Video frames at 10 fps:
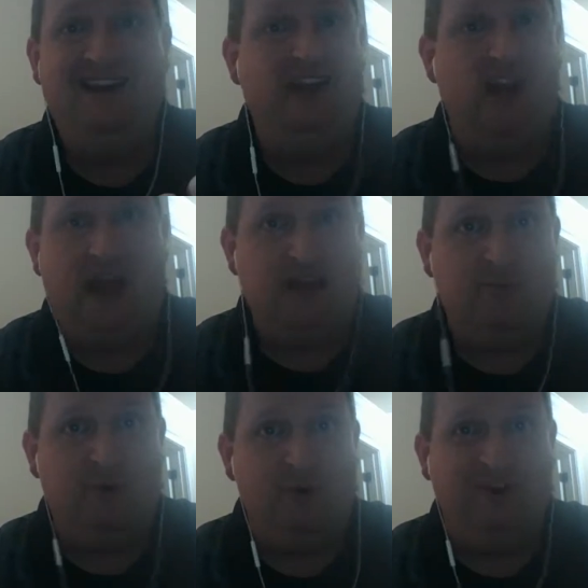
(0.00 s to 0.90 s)
and I
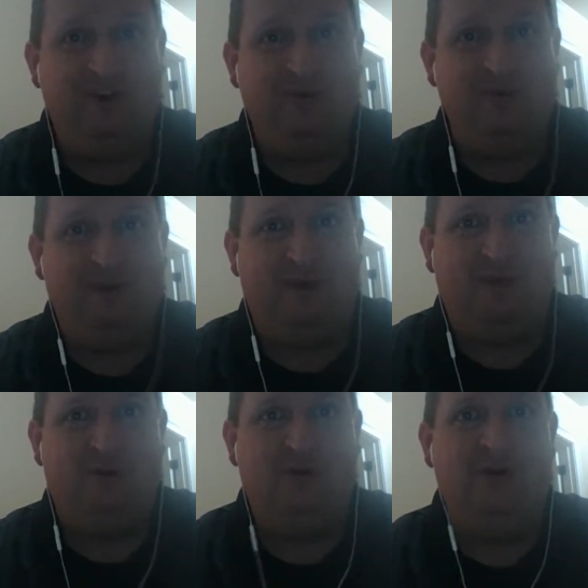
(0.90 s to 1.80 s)
import it into one of my
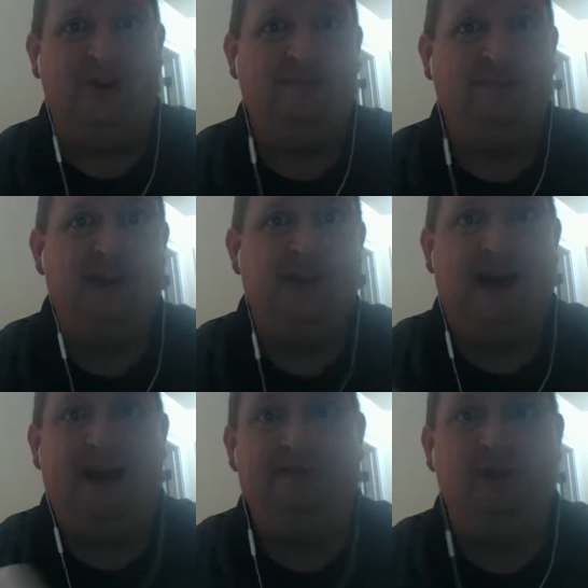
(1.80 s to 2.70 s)
programs,
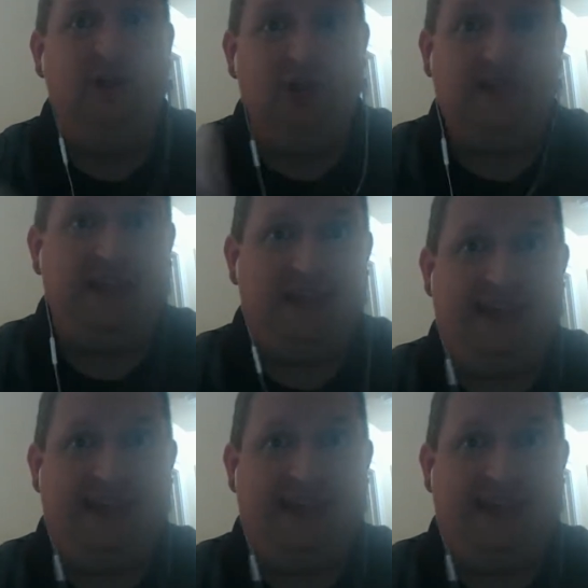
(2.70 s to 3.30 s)
I'm looking